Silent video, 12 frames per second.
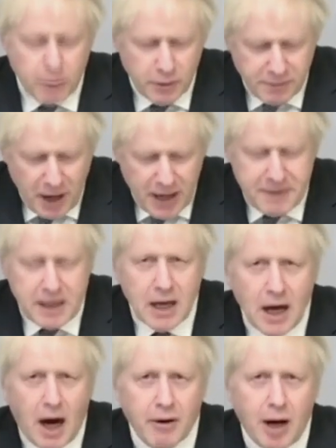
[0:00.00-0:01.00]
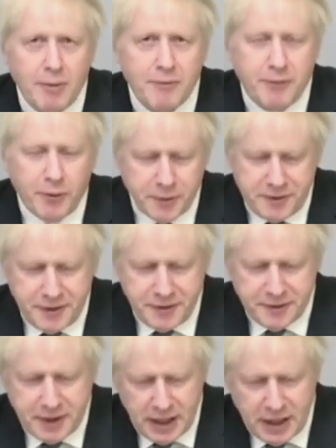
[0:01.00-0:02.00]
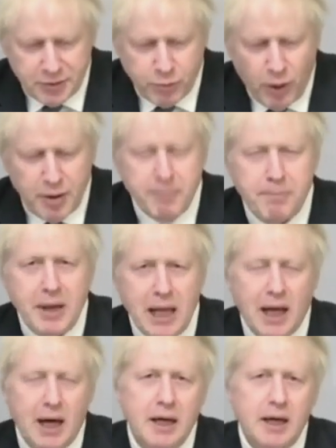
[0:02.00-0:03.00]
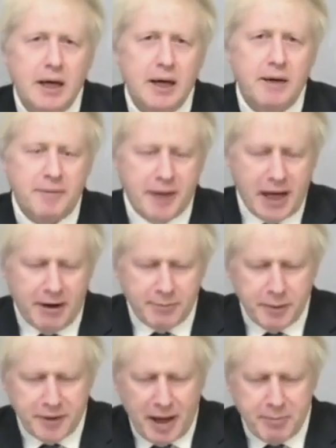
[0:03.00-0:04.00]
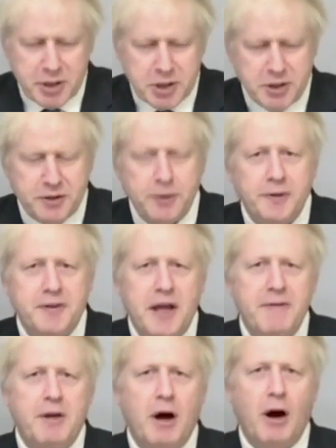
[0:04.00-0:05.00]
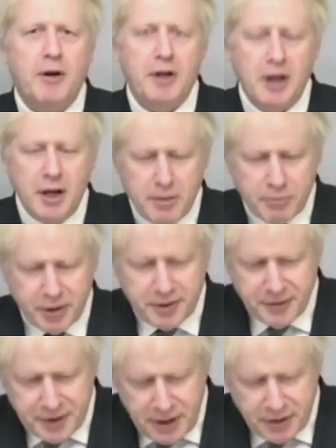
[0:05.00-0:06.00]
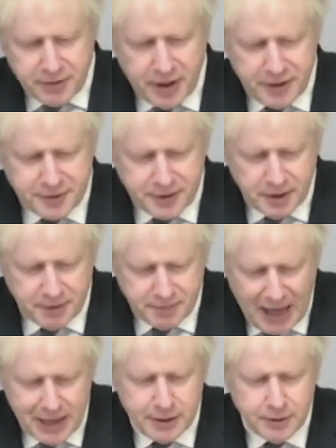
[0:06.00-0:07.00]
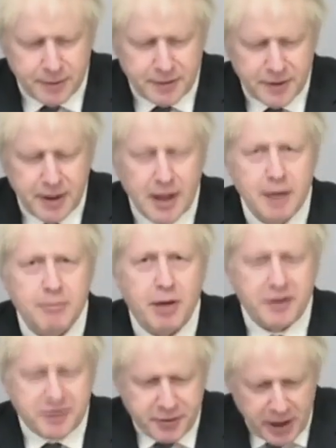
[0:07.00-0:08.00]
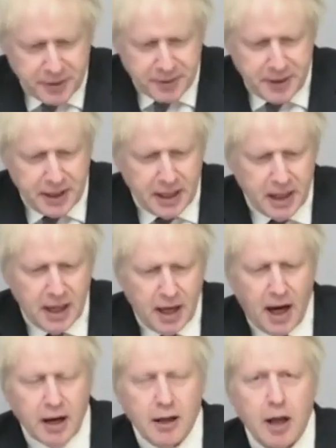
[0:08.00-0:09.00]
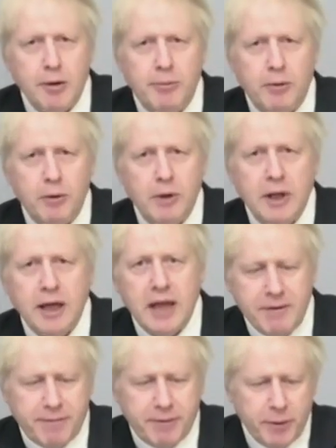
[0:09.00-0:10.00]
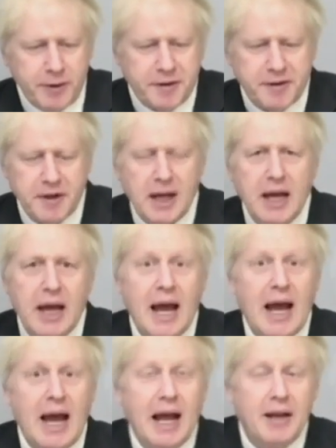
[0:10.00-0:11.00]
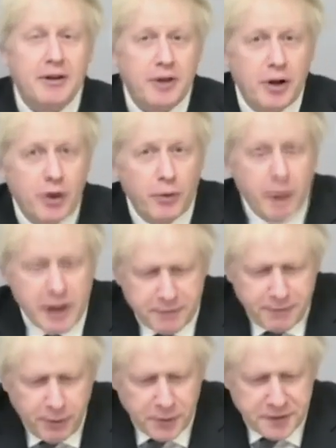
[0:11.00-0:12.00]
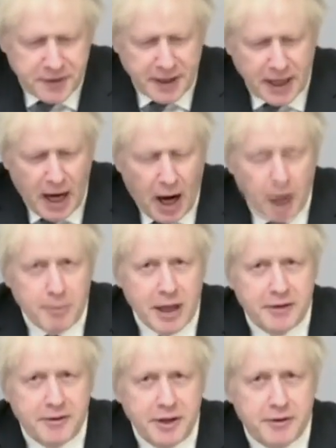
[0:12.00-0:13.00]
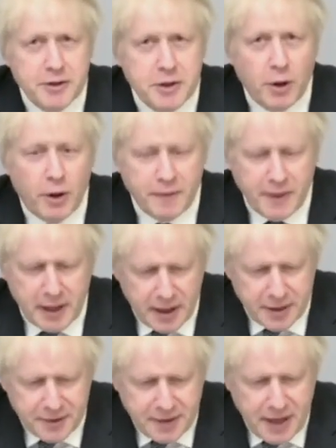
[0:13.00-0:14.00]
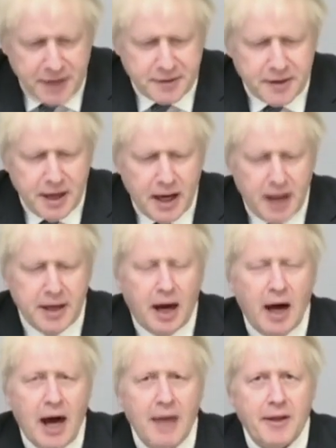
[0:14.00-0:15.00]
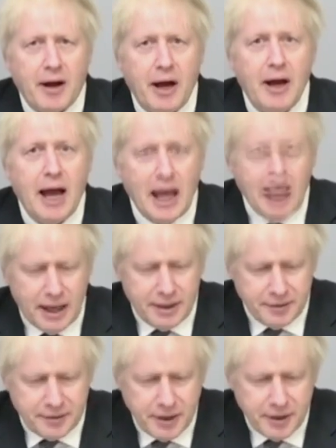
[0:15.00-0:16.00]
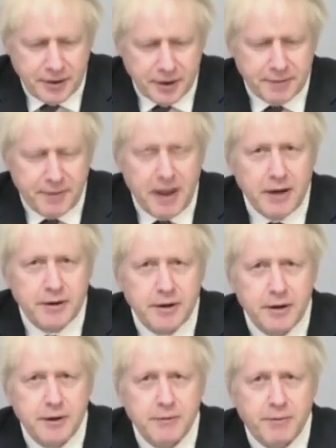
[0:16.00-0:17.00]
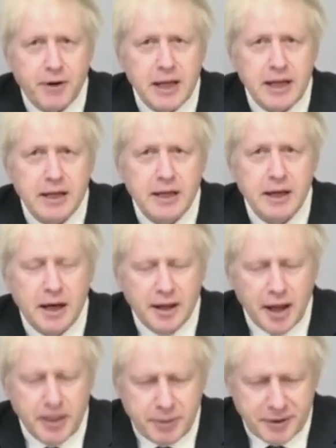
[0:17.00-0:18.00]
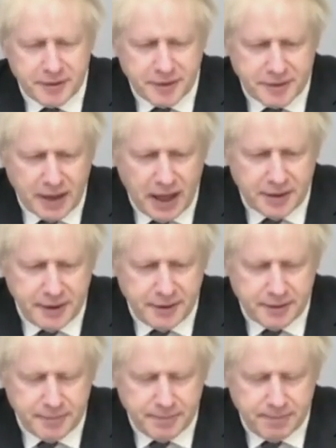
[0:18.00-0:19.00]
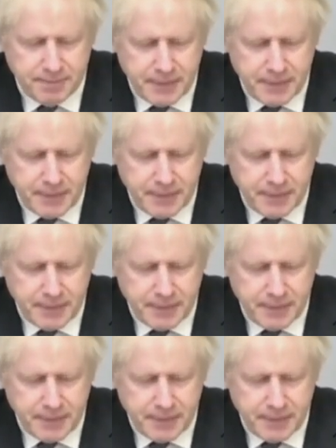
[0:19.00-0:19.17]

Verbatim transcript: Reviving our armed forces is one pillar of the government's ambition to safeguard Britain's interests and values by strengthening our global influence and reinforcing our ability to join the United States and our other allies to defend free and open societies.